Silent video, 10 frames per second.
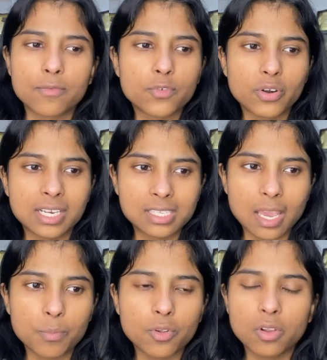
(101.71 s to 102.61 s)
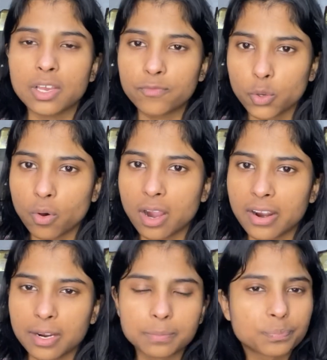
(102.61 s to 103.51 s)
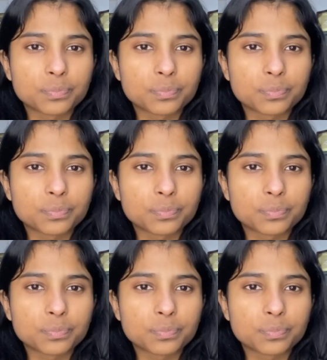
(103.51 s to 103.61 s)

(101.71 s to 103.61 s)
For example, if you are